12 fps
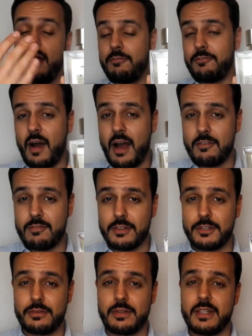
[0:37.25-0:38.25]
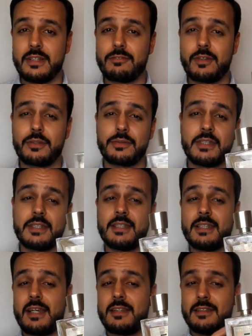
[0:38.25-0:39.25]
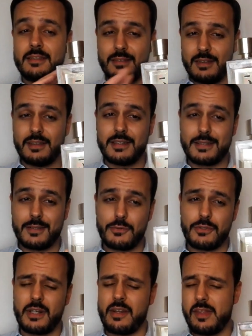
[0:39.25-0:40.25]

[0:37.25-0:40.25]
Five underrated fragrances, and the list goes on.